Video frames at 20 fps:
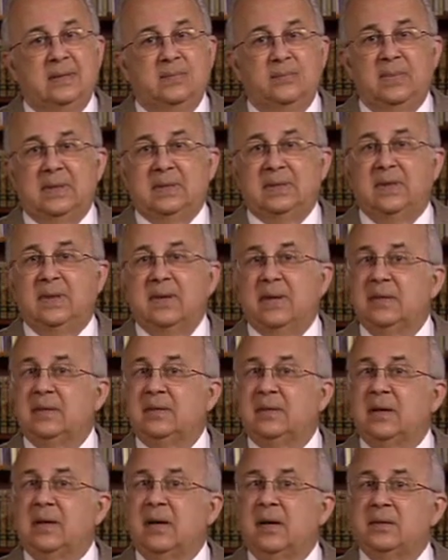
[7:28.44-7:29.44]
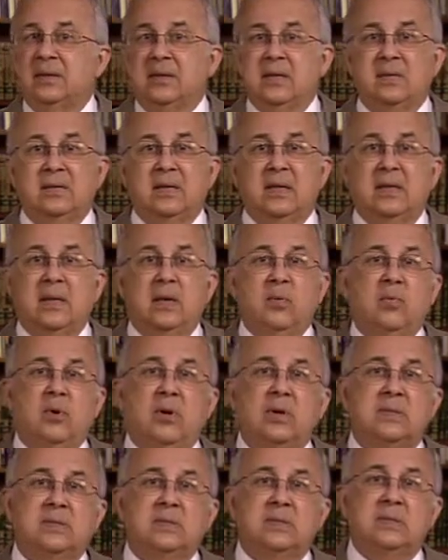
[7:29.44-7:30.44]
But great artist that he
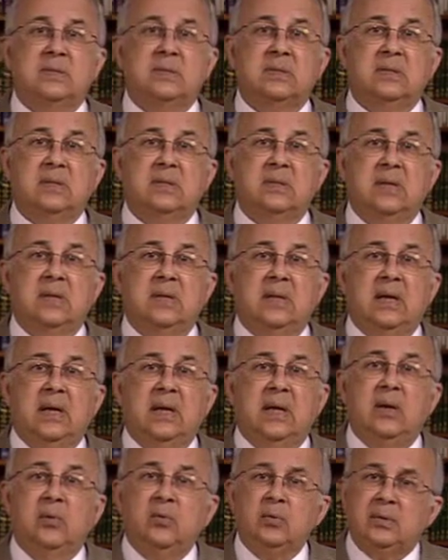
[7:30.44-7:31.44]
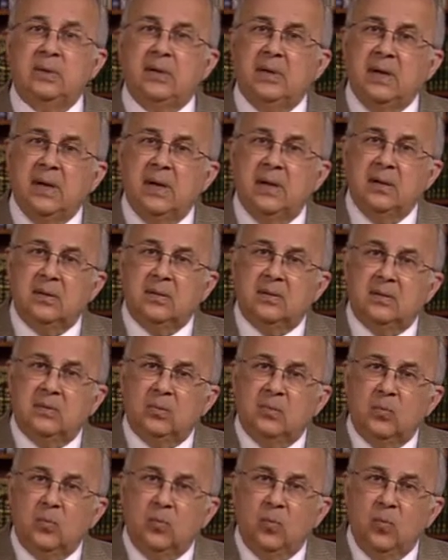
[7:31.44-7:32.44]
was, he would create
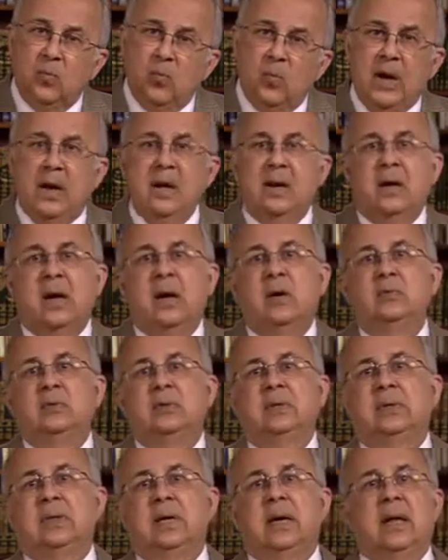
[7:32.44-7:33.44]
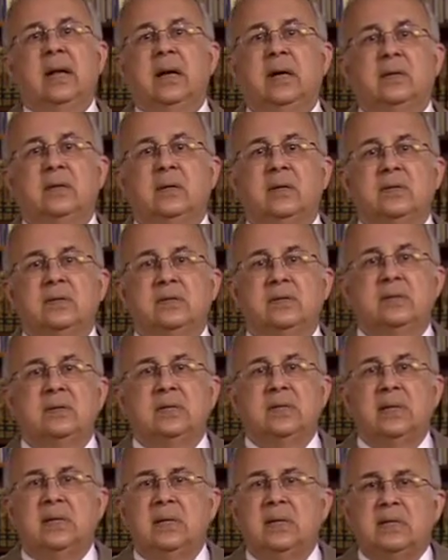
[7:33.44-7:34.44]
well rounded characters
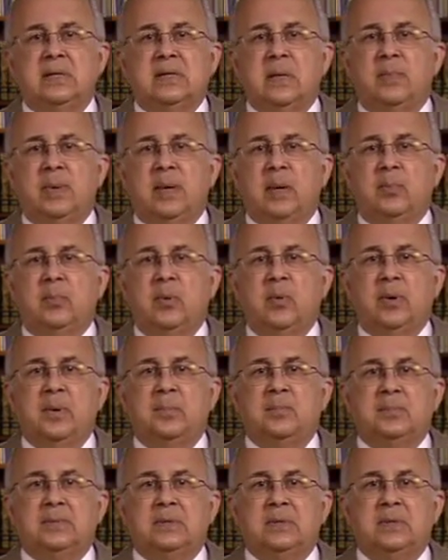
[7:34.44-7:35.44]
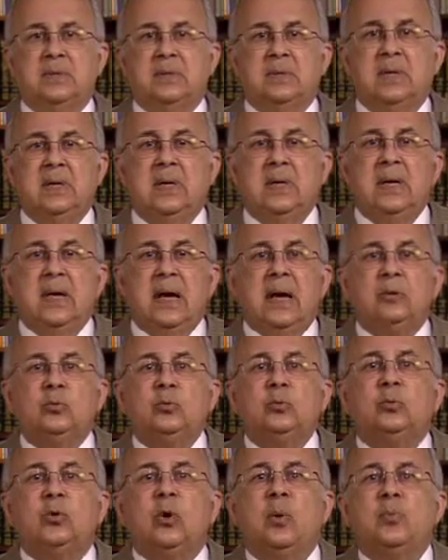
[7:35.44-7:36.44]
in his epic poems and
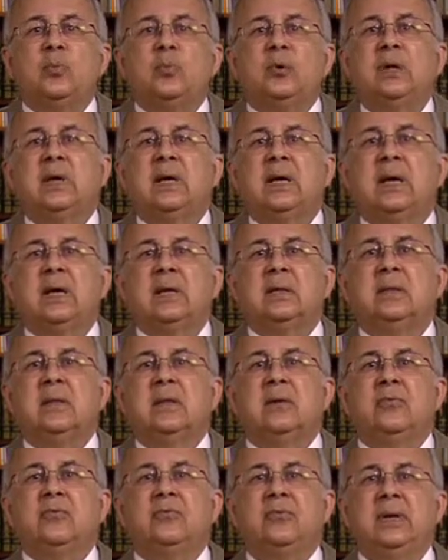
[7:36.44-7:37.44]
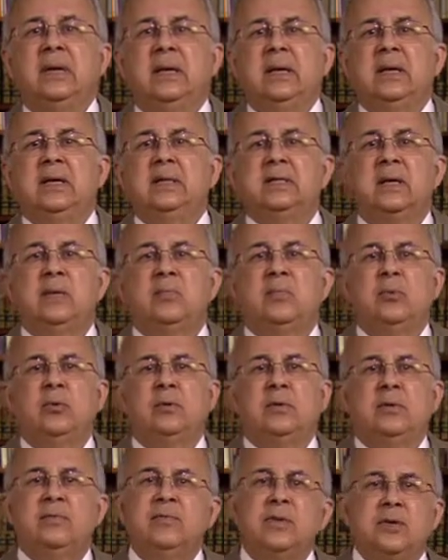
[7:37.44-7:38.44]
would communicate their feelings and
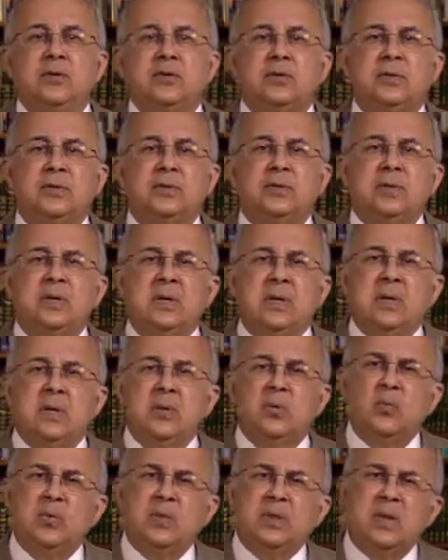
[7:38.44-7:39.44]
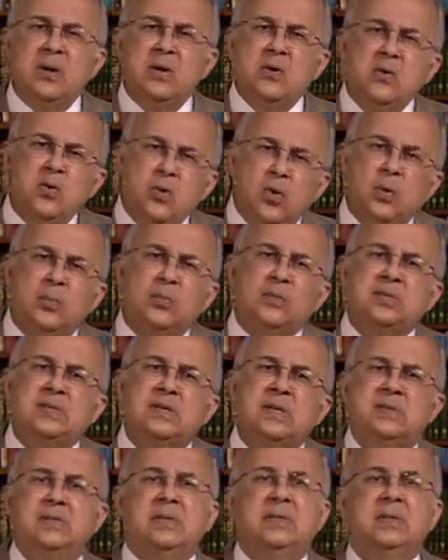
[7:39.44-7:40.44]
motivations with enormous
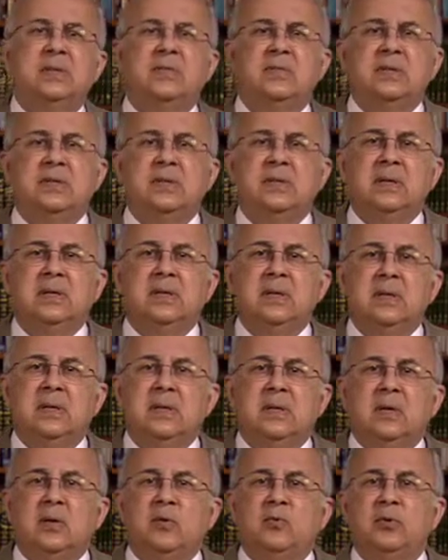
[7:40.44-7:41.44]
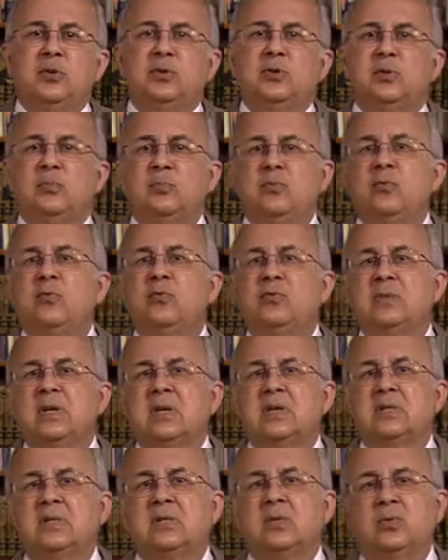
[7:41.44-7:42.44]
sensitivity, which moves
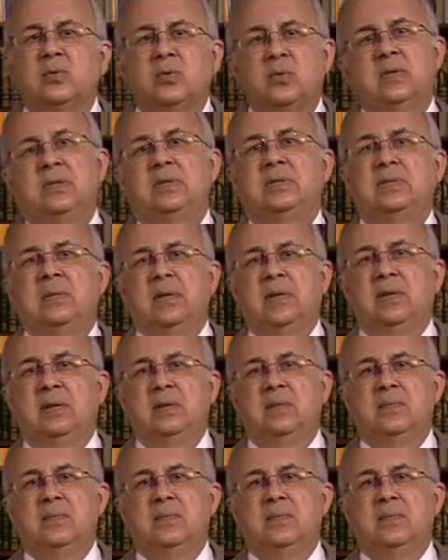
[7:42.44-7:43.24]
us to this day.